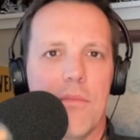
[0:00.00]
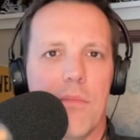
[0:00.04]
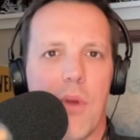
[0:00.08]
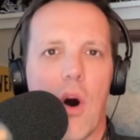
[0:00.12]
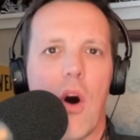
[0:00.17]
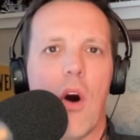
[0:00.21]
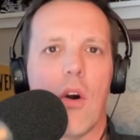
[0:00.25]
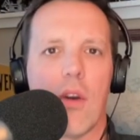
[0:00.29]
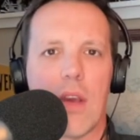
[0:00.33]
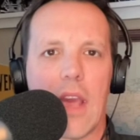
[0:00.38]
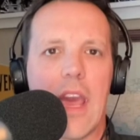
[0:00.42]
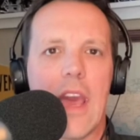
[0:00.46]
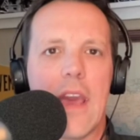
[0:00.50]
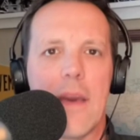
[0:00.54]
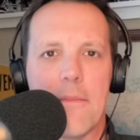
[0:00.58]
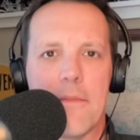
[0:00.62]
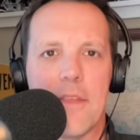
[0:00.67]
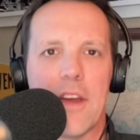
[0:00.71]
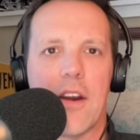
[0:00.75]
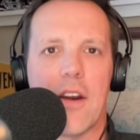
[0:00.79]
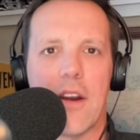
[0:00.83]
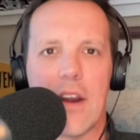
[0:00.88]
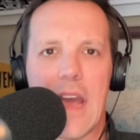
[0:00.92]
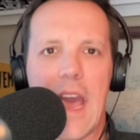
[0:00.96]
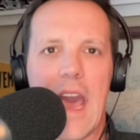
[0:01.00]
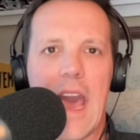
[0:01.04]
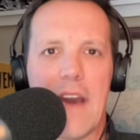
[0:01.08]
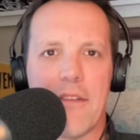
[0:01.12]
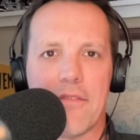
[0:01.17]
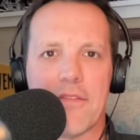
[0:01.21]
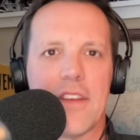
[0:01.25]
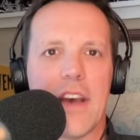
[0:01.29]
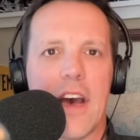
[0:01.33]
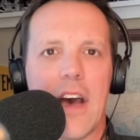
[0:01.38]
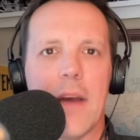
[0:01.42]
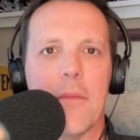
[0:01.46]
ball game there at
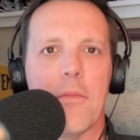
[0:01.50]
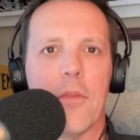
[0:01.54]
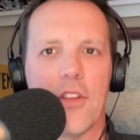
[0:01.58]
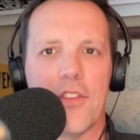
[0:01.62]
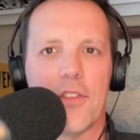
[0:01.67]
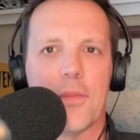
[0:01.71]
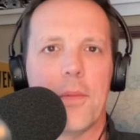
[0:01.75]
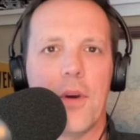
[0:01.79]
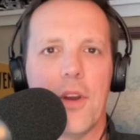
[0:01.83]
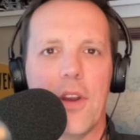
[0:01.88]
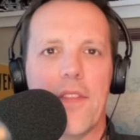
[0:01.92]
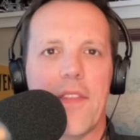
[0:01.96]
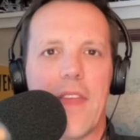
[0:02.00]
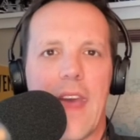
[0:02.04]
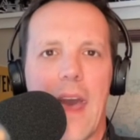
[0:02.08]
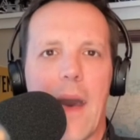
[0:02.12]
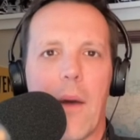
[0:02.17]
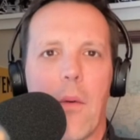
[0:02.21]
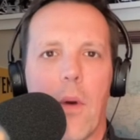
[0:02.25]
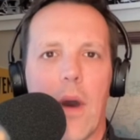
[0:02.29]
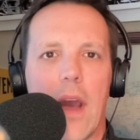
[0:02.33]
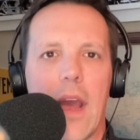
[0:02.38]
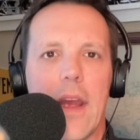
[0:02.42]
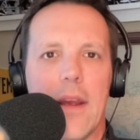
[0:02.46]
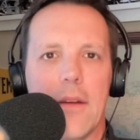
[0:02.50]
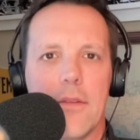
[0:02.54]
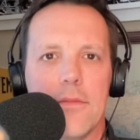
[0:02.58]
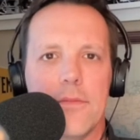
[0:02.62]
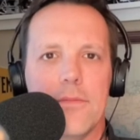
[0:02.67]
halftime. Let's put it that way.